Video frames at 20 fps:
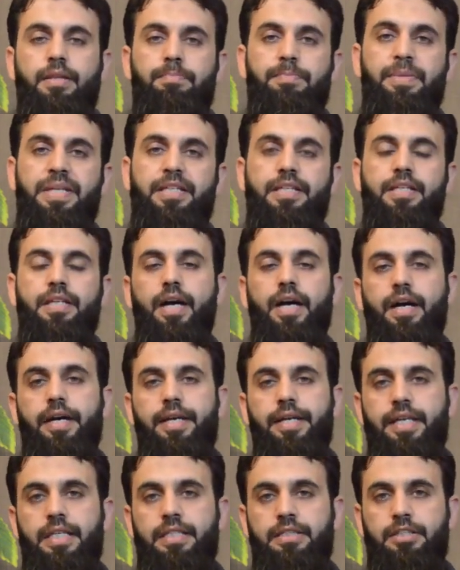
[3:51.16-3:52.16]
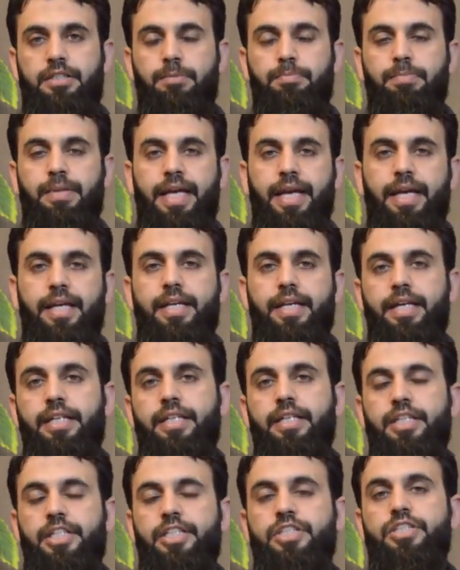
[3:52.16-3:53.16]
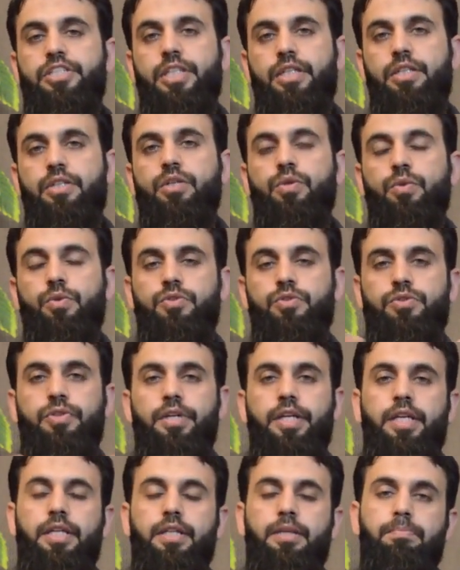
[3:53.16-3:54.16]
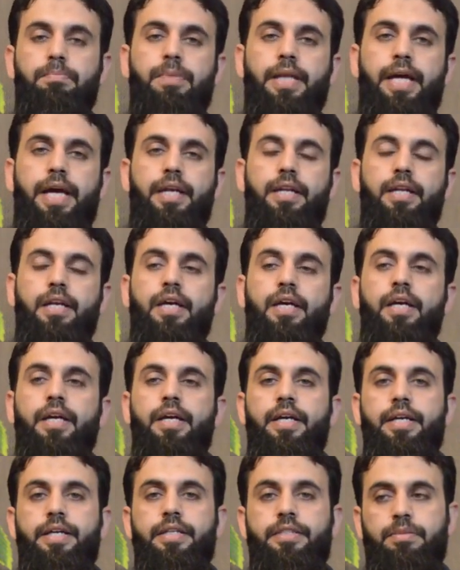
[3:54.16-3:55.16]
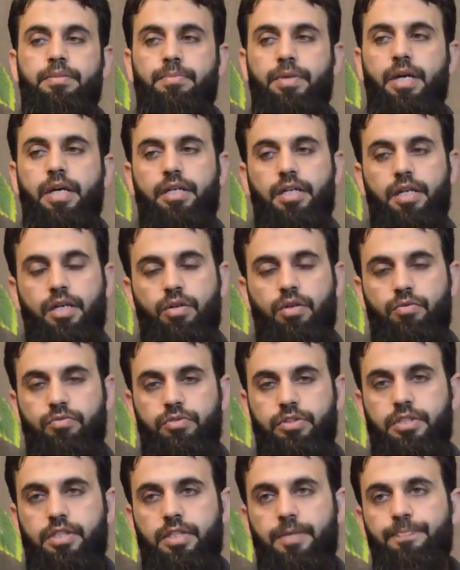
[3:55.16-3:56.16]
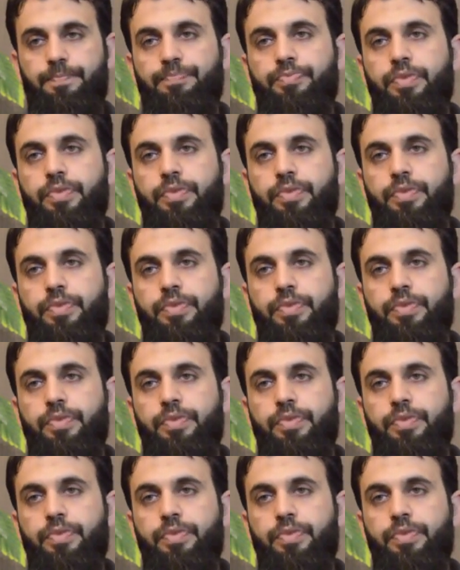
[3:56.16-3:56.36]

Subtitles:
PTI is the plane, and the engine who's running the plane is Imran Khan, obviously.